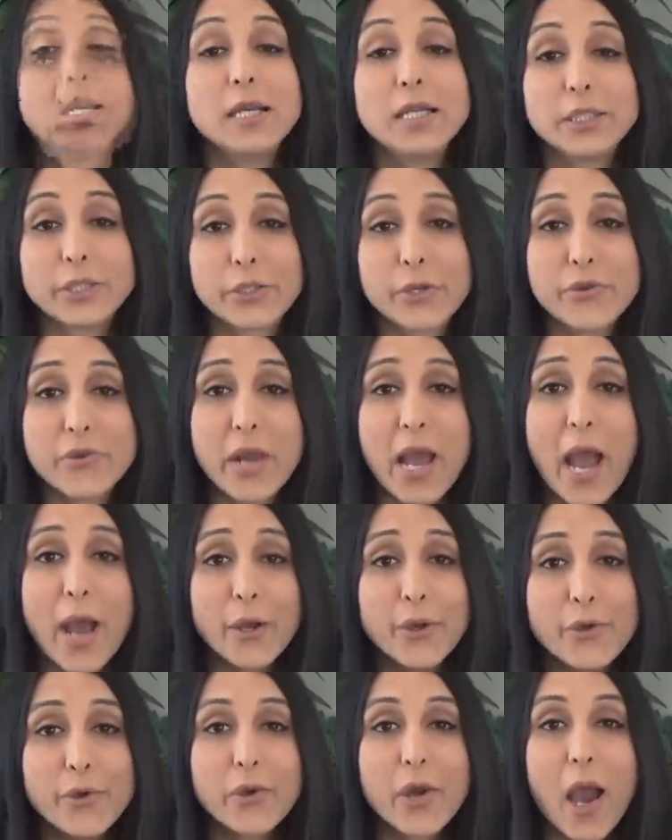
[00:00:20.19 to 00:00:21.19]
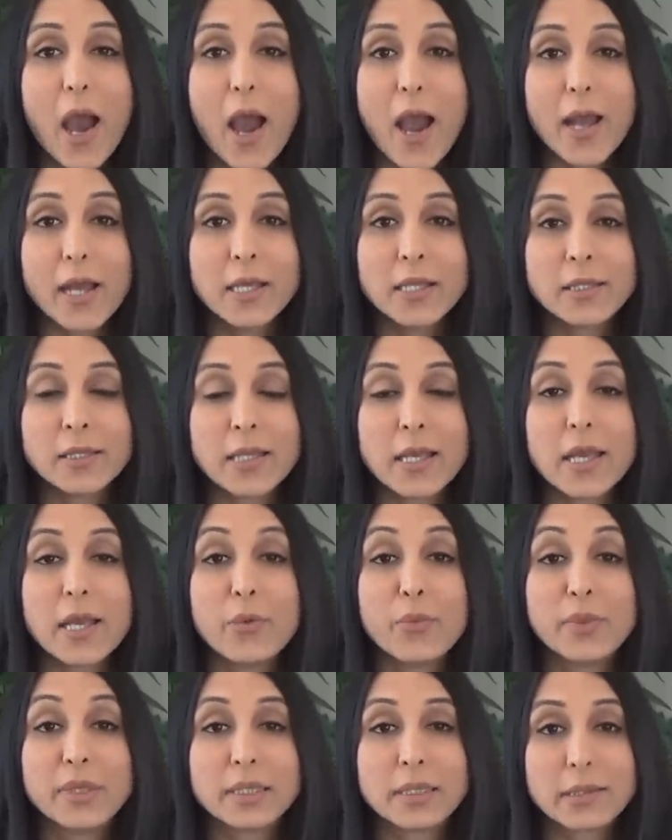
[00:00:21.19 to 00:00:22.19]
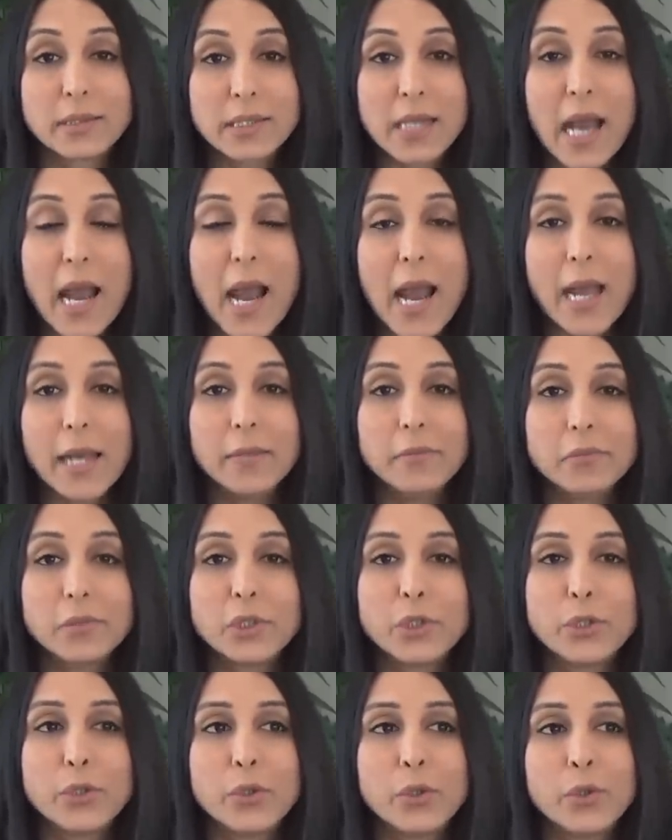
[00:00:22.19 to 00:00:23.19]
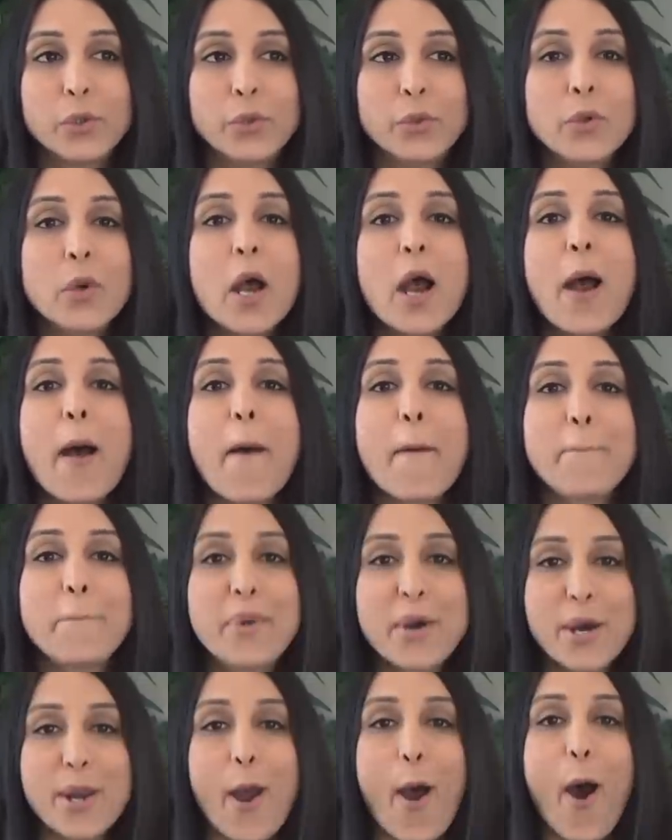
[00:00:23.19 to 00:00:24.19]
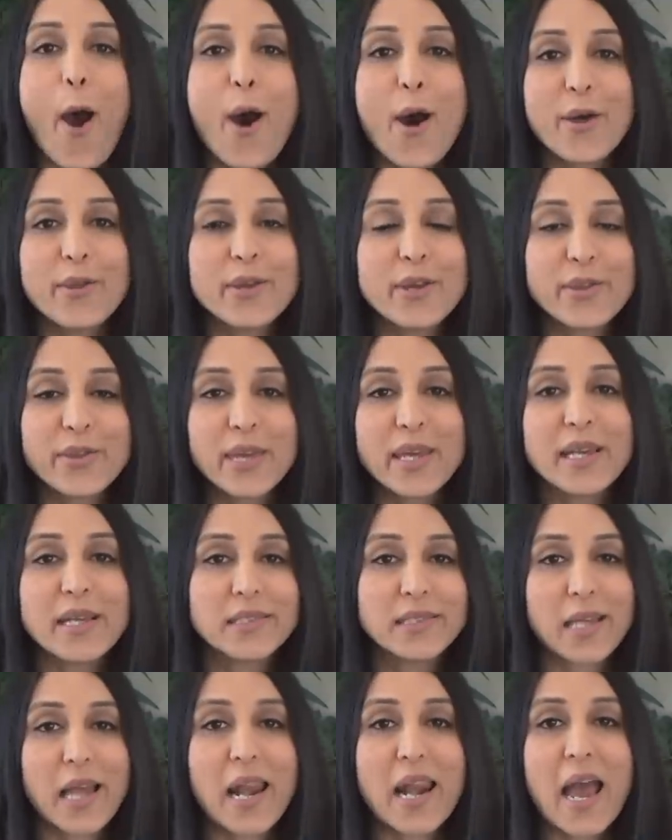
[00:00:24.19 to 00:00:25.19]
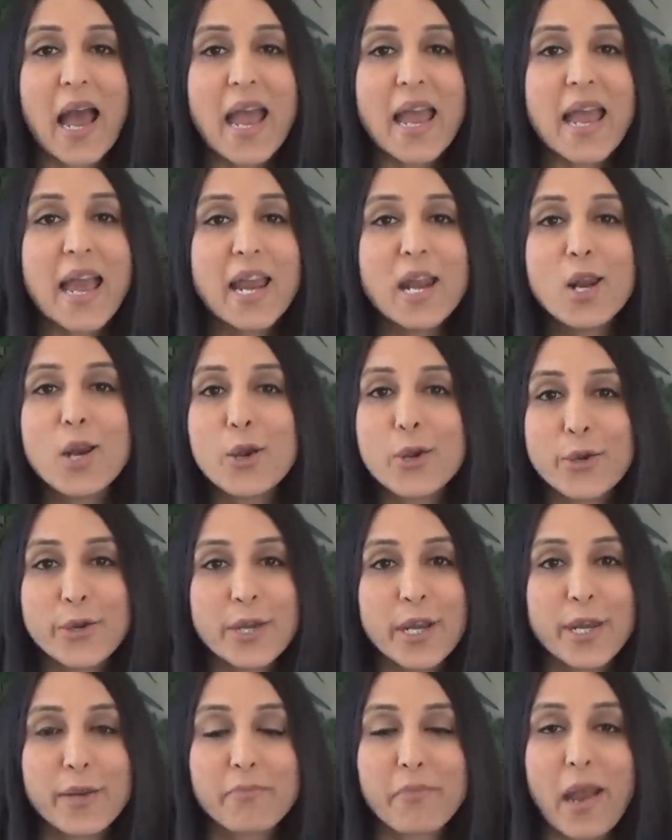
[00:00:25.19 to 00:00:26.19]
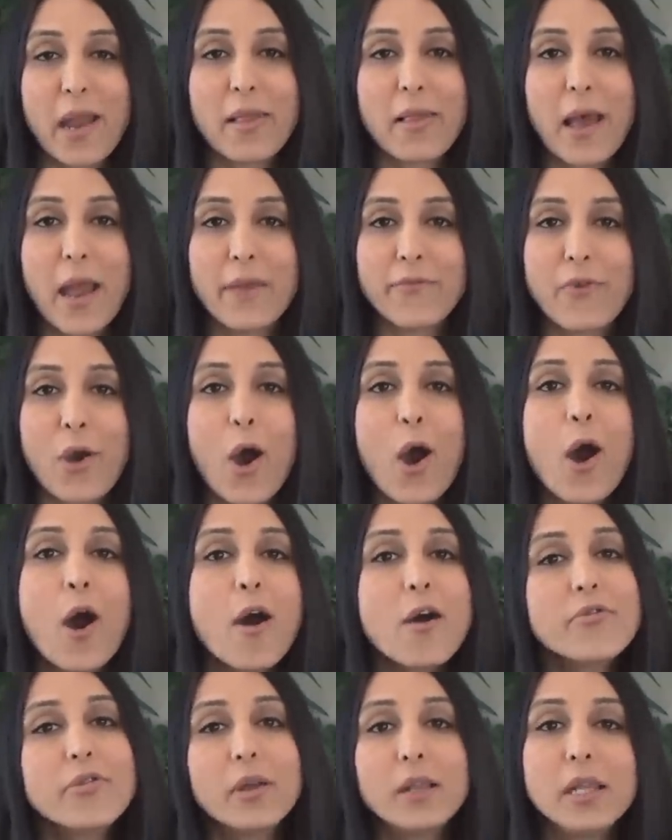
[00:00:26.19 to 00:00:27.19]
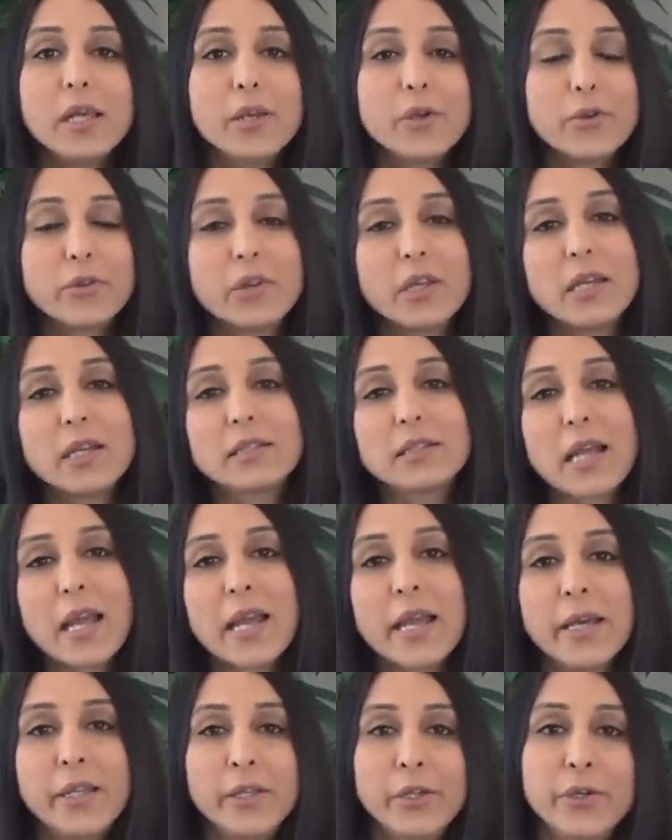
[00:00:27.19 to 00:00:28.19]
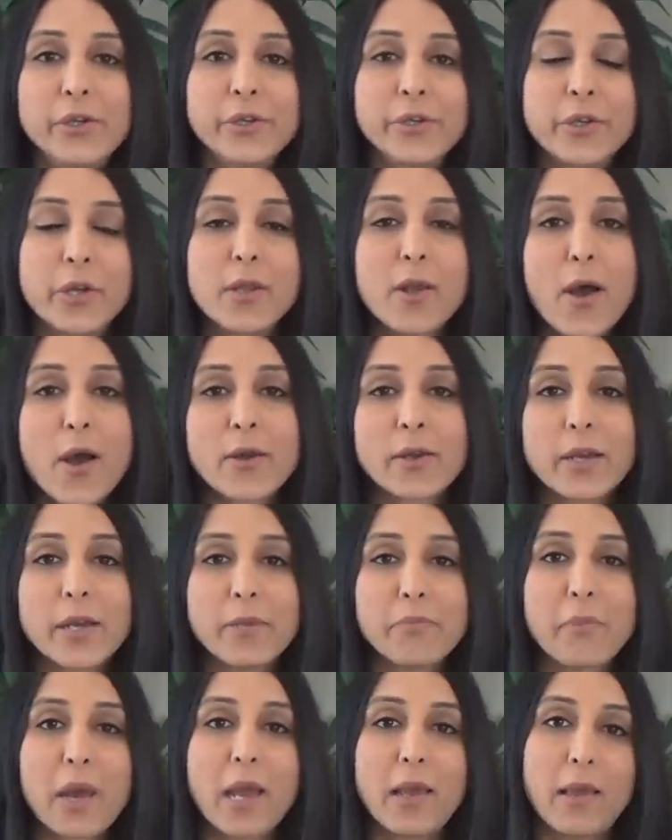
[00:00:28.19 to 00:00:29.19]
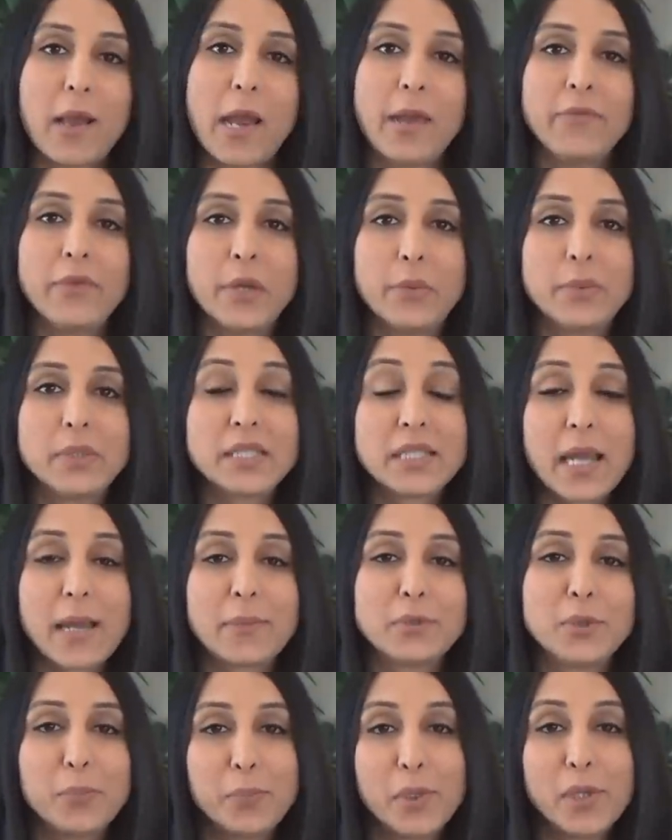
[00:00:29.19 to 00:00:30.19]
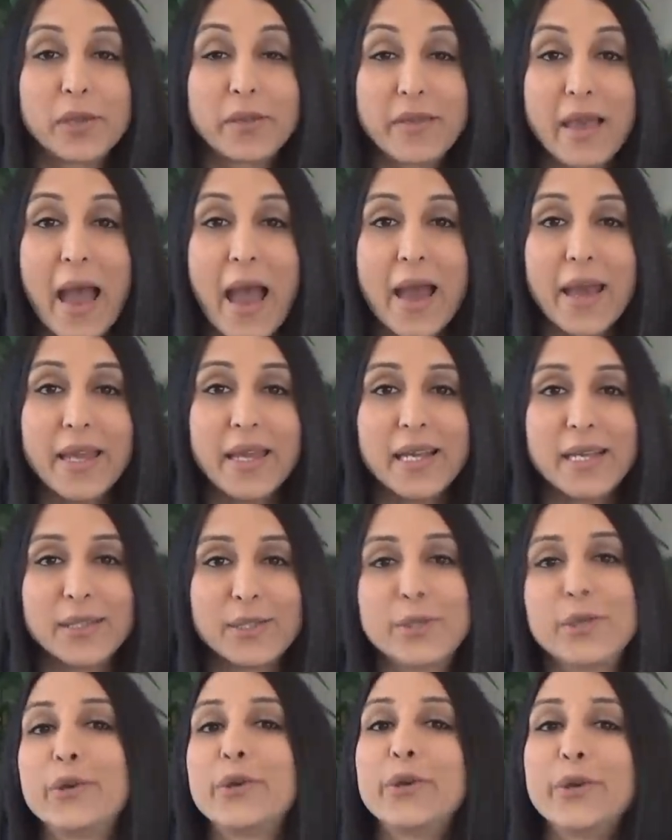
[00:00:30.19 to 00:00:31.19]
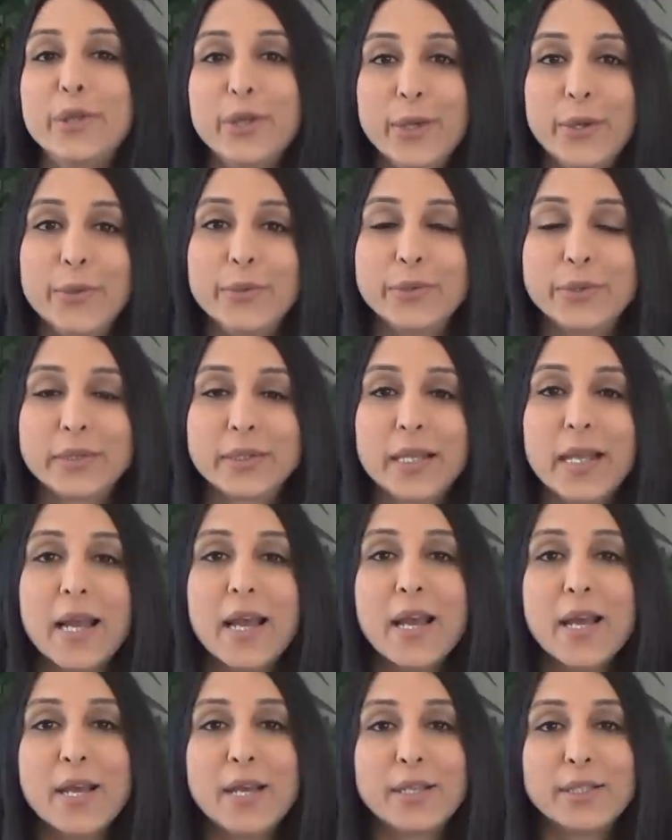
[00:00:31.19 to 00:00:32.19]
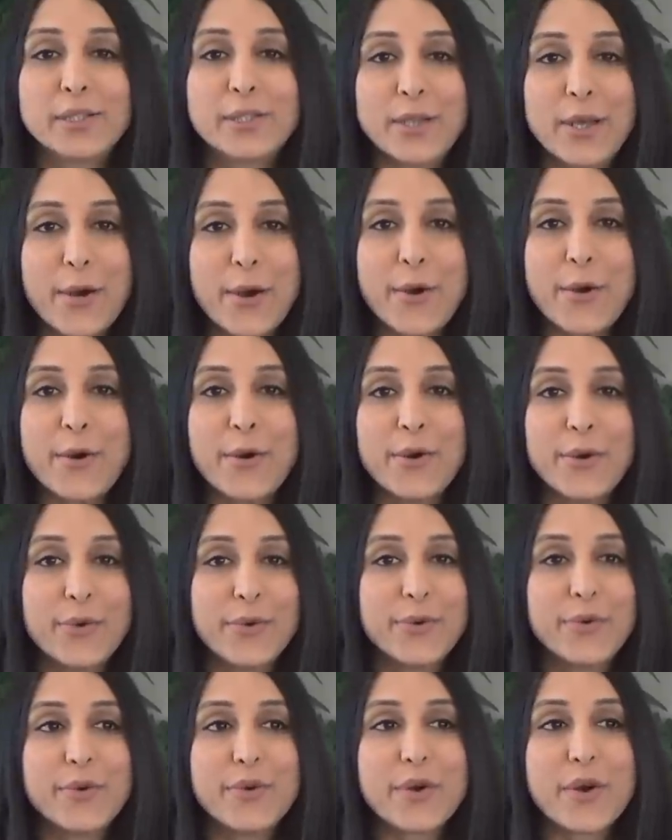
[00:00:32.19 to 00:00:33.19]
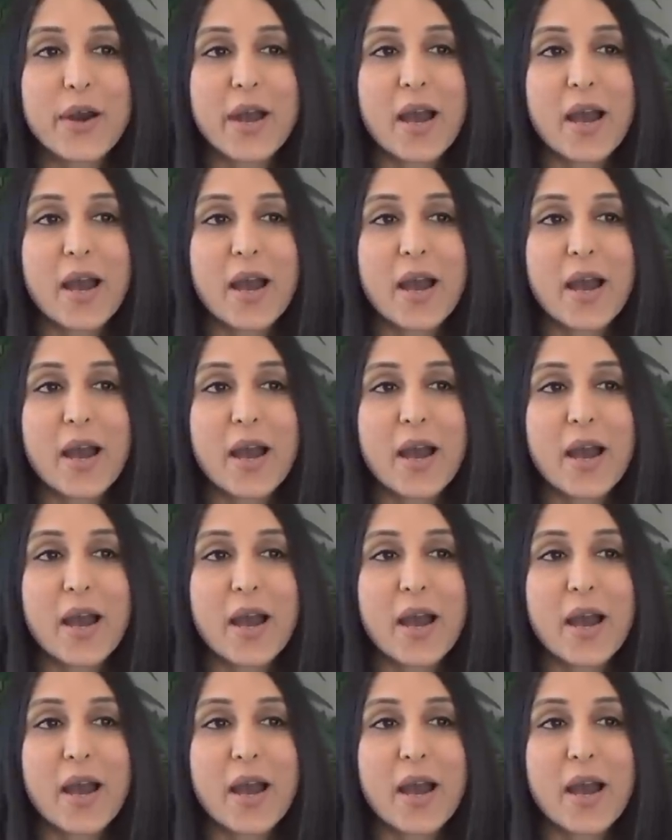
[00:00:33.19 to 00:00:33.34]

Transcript: So now you guys, it was time to put all the things that I had learned in my life, all the little things I had learned along in my life, it was time to put that into good use. So